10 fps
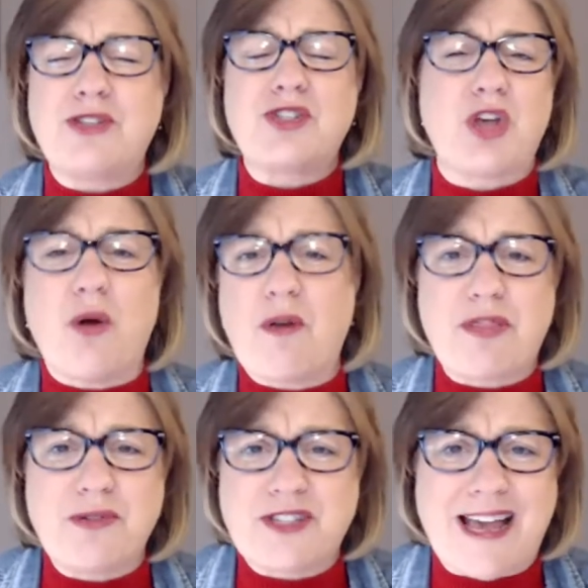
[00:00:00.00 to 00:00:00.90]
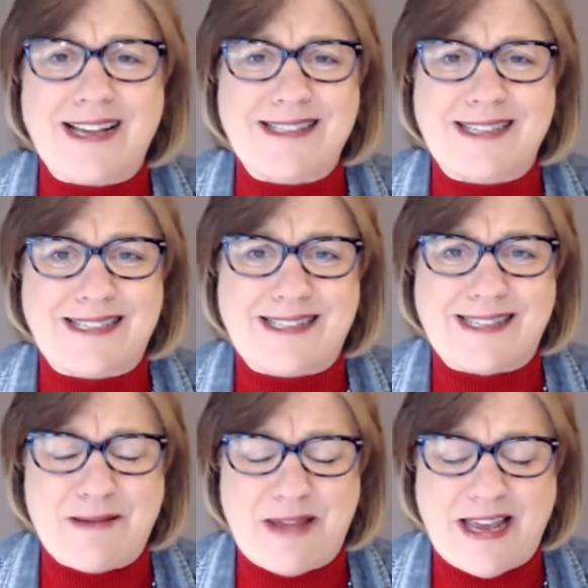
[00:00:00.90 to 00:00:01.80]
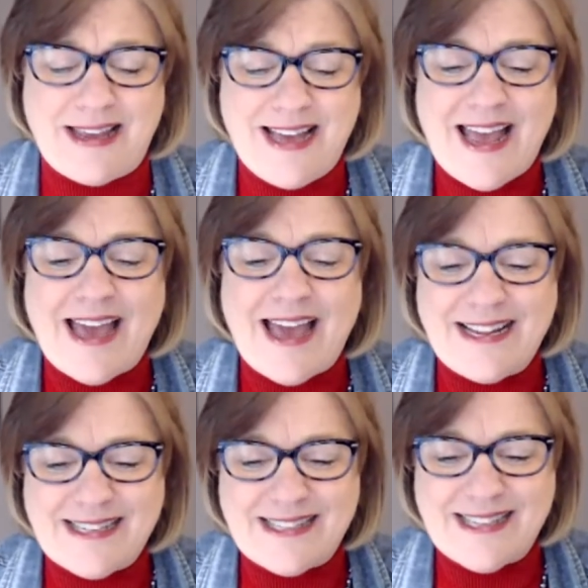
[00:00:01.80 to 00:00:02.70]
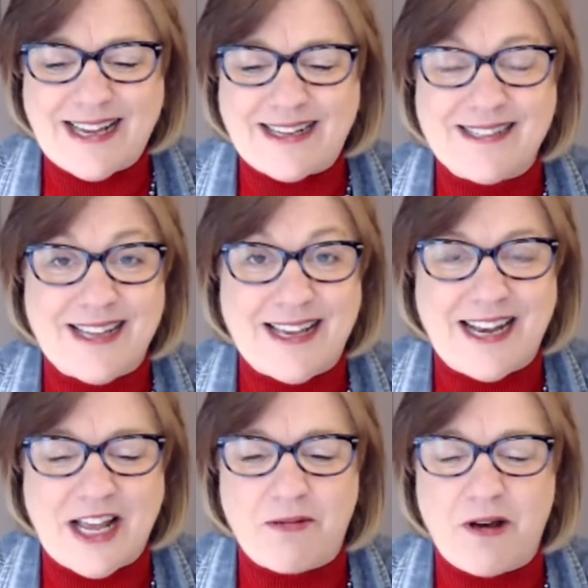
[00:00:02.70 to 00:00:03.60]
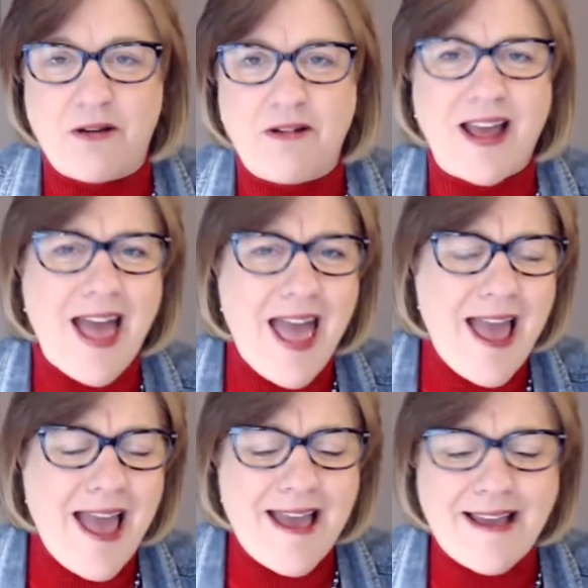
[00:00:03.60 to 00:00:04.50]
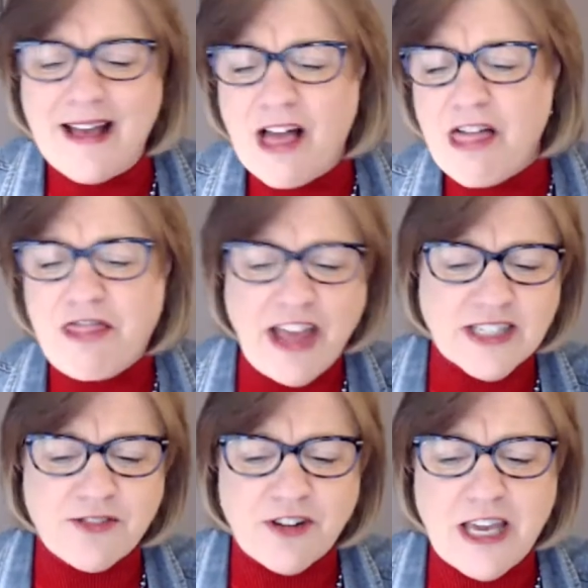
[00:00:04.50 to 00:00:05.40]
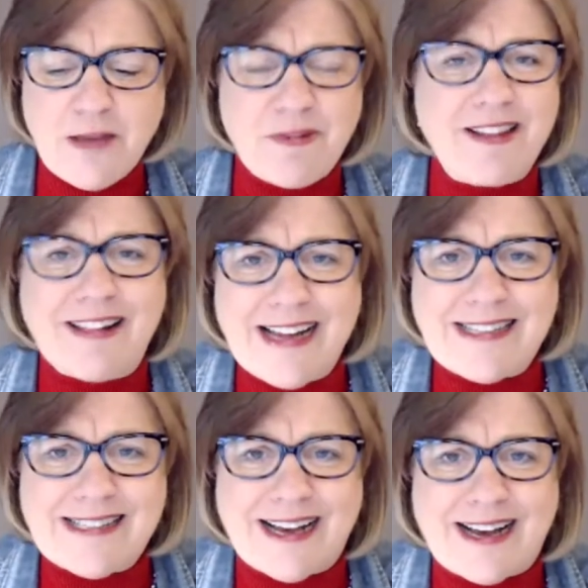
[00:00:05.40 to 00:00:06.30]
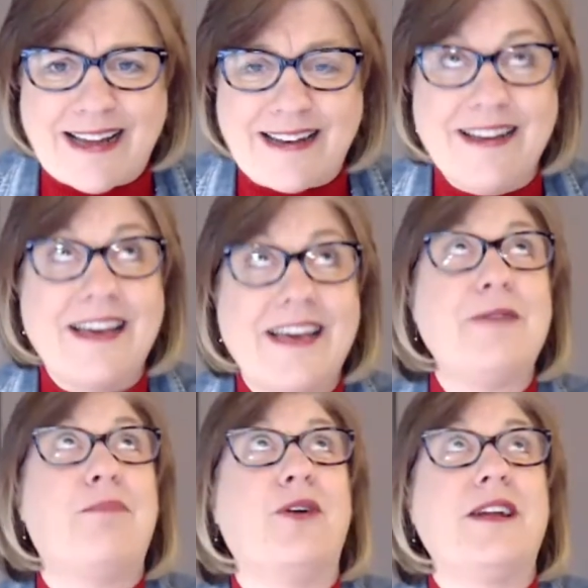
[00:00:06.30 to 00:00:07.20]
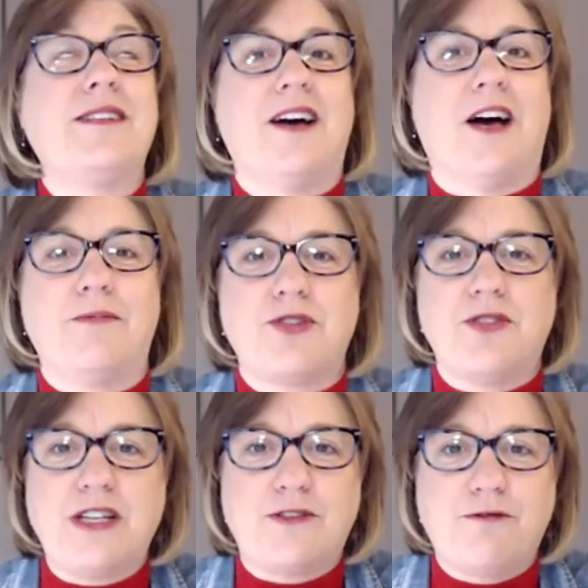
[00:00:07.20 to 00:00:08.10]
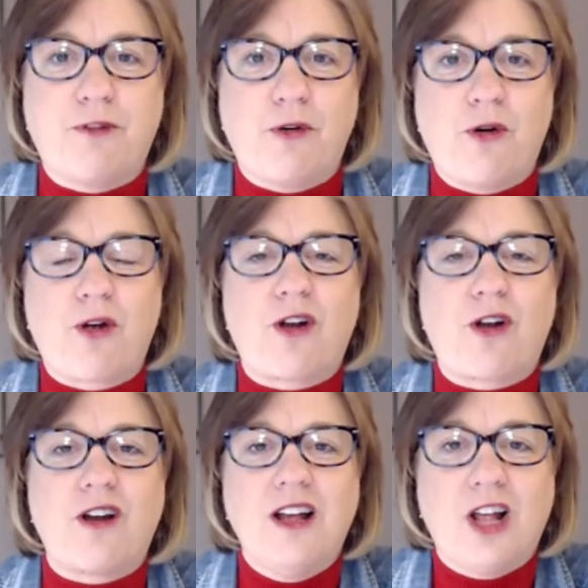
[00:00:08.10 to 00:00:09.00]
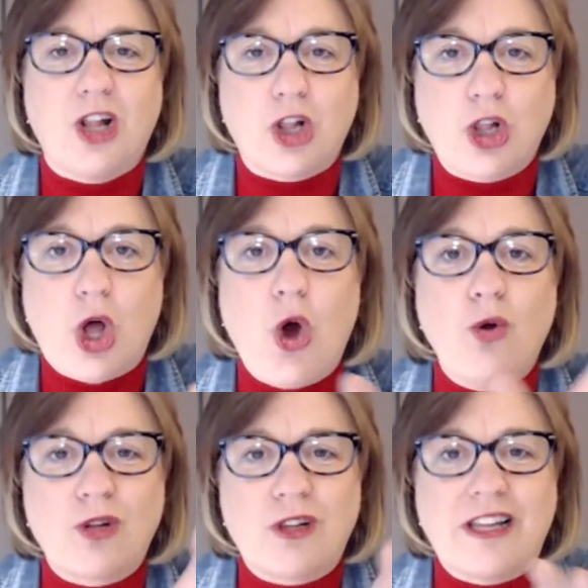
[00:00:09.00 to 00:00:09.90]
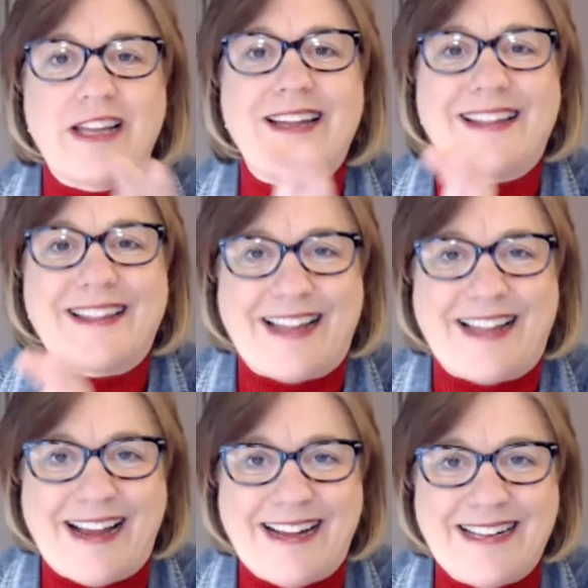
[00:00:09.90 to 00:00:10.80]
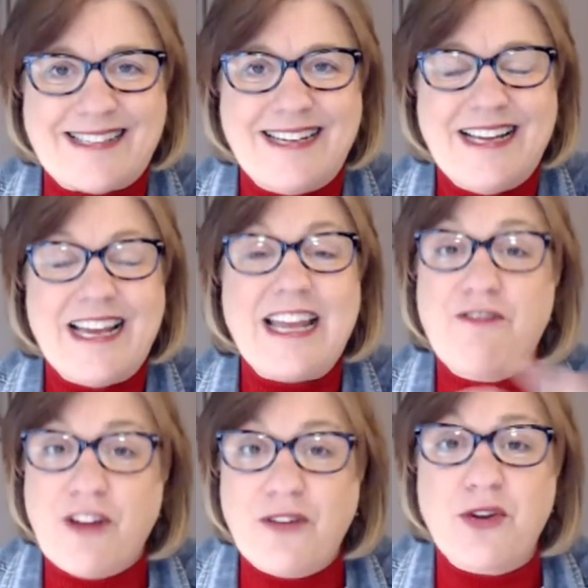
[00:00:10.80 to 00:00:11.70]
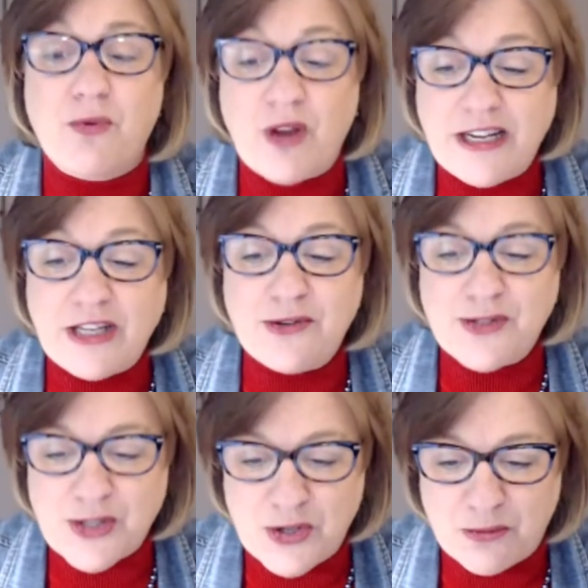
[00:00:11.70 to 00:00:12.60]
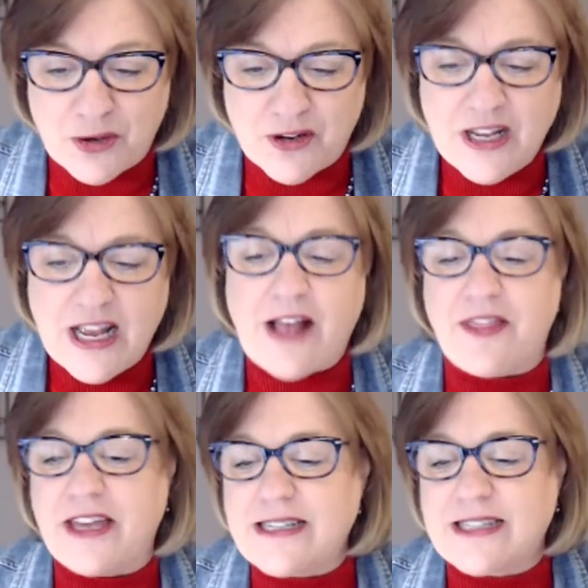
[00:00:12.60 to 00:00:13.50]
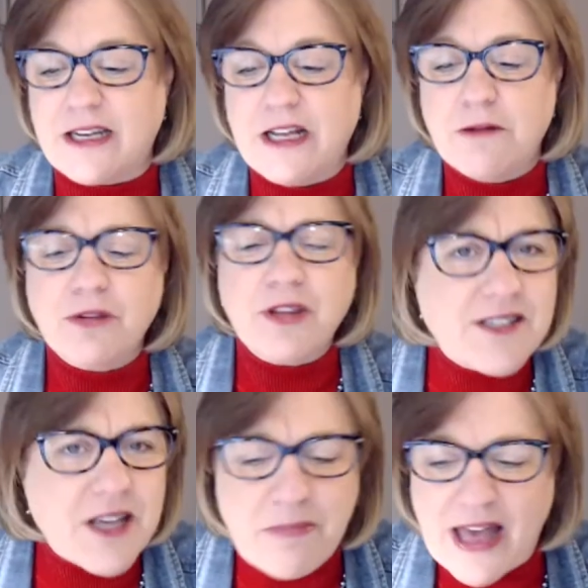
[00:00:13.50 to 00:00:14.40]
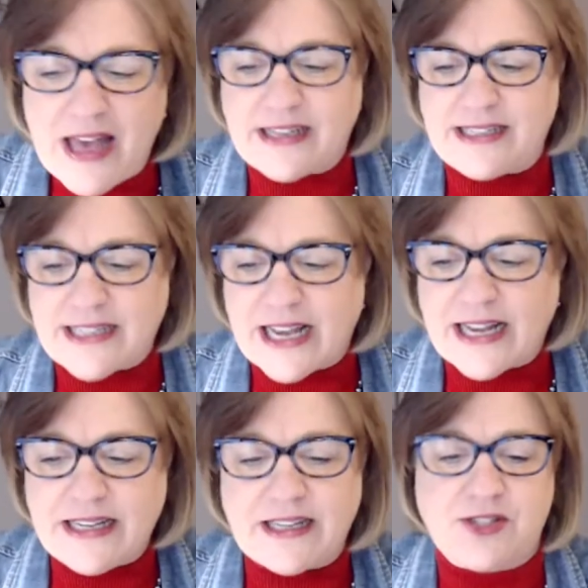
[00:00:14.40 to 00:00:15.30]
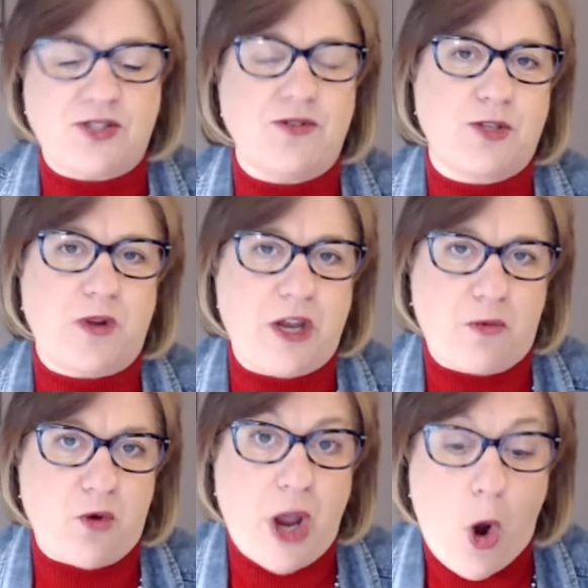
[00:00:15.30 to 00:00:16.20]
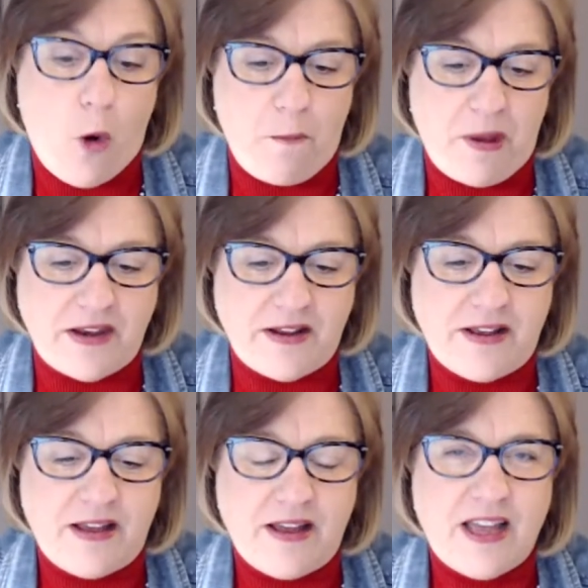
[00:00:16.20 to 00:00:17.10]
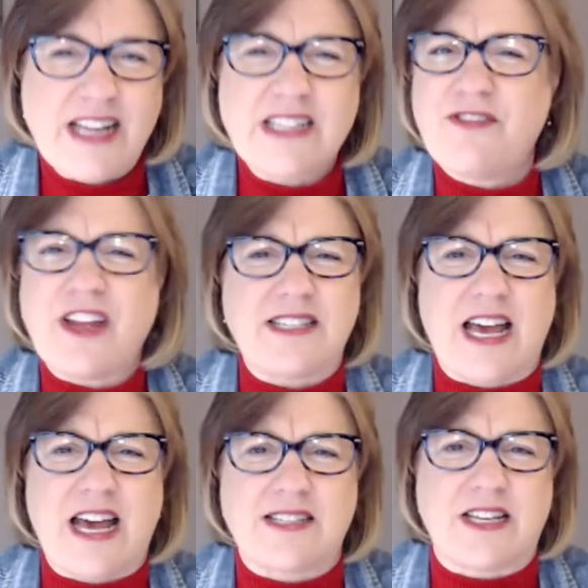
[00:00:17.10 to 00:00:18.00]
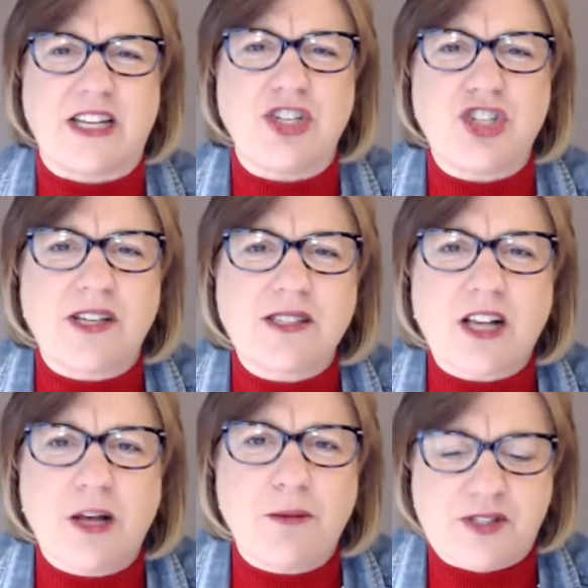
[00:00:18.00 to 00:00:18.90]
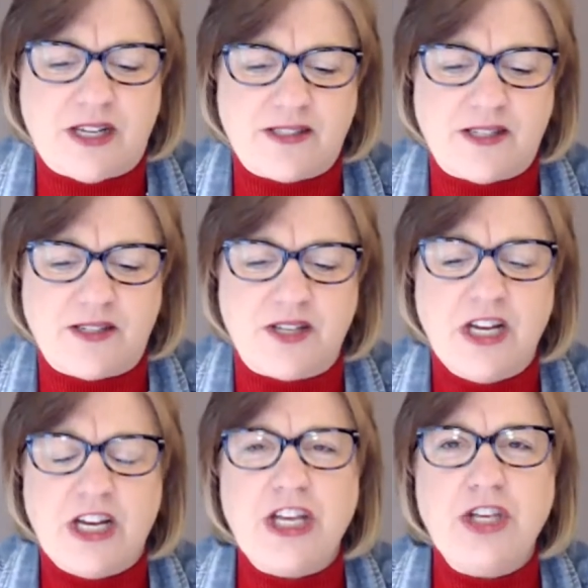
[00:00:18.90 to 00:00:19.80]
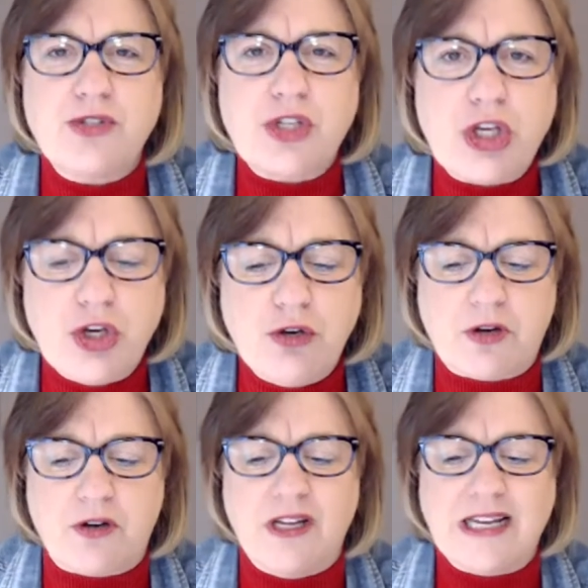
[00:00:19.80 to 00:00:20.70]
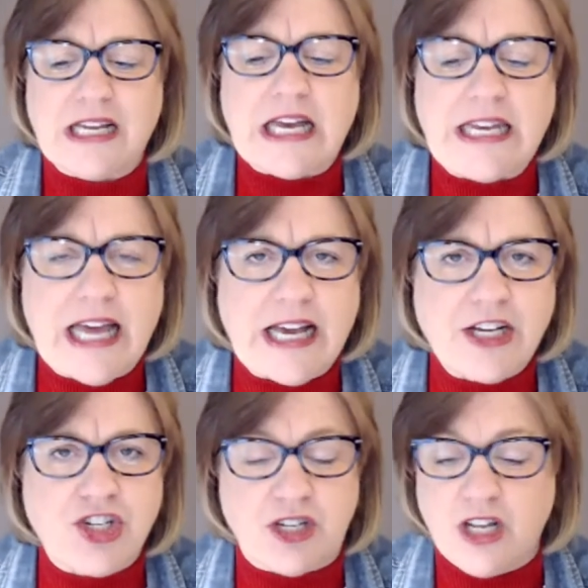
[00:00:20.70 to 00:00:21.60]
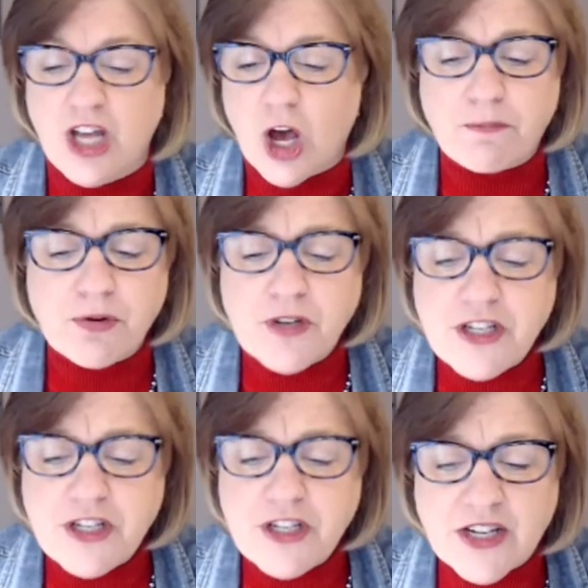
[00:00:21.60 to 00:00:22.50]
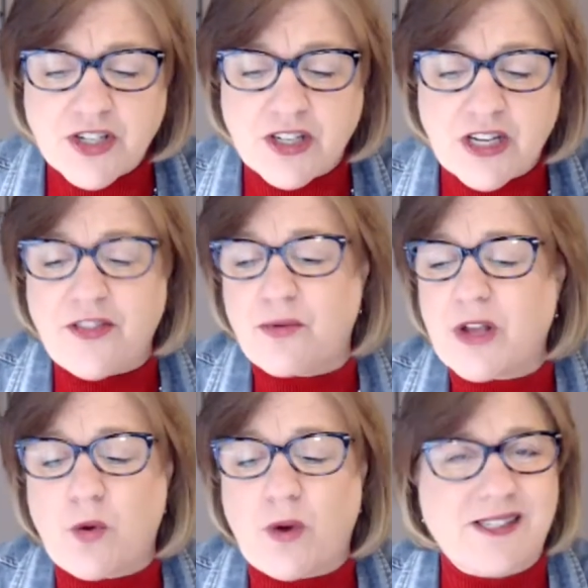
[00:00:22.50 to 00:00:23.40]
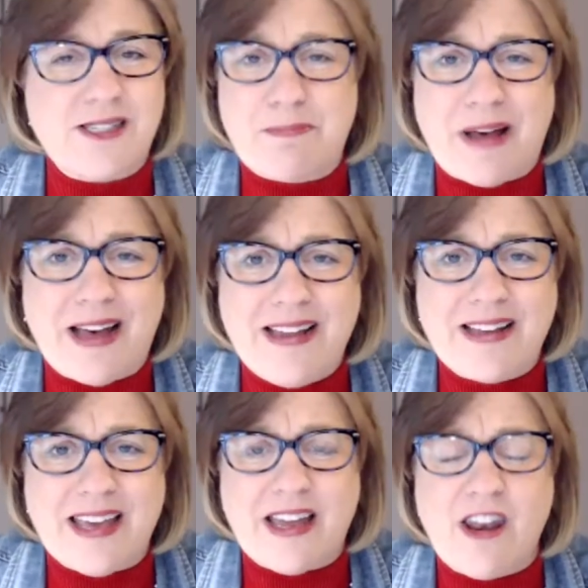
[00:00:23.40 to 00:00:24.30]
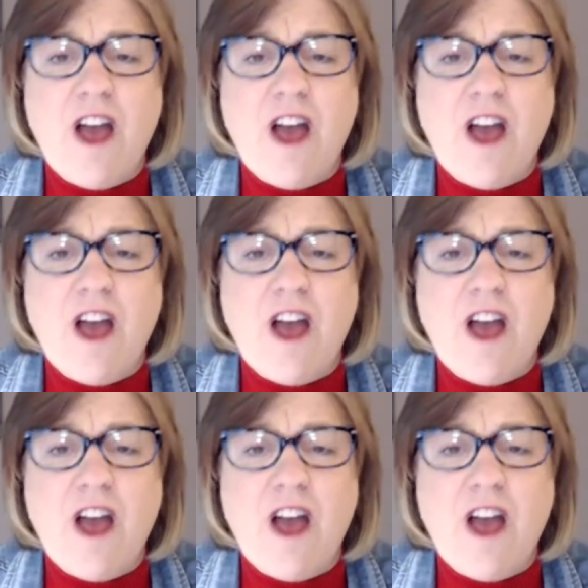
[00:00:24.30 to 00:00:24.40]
so enthusiastic to see me. And he says, and I quote, "Hey, thanks for keeping the lights on." And he points up to these 4 low lit lights. He found a way to use humor. And then he said, "Please come back and dine in as soon as we reopen." It's fantastic. In just a couple sentences, he used humor, connection, appreciation, and the request to buy again.